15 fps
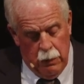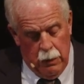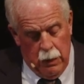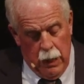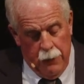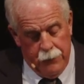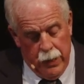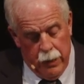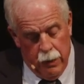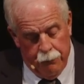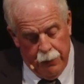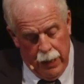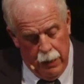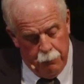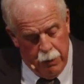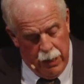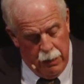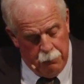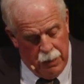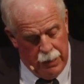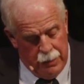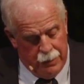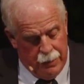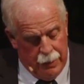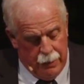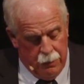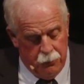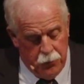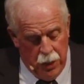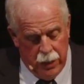and then of Abraham,
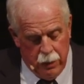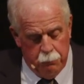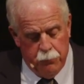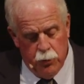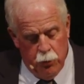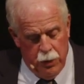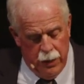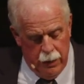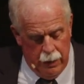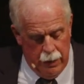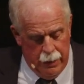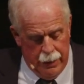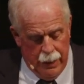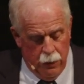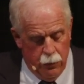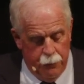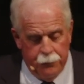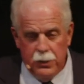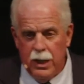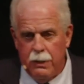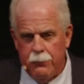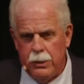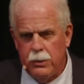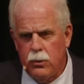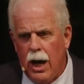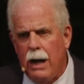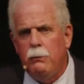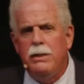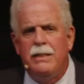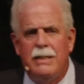Isaac, Jacob, Judah, and now of David. So I
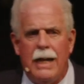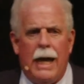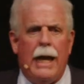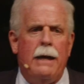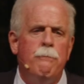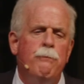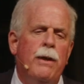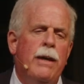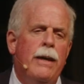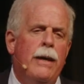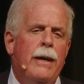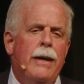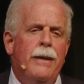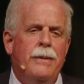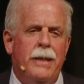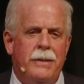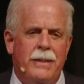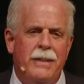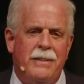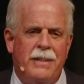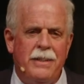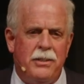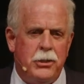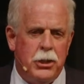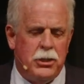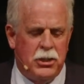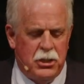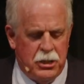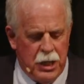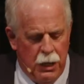would say that this is the
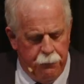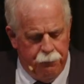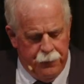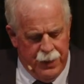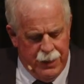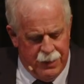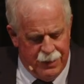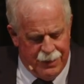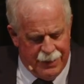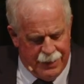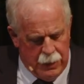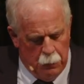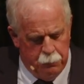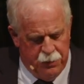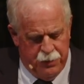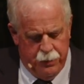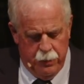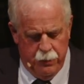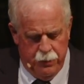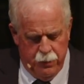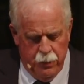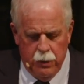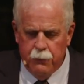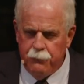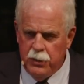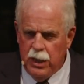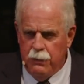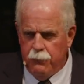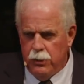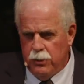stuff and substance of
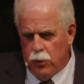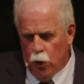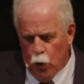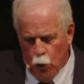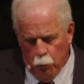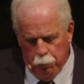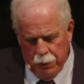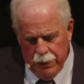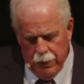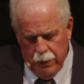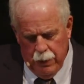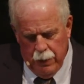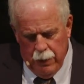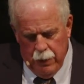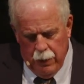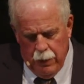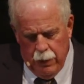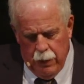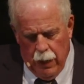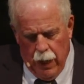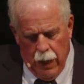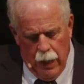David's hope. Uh,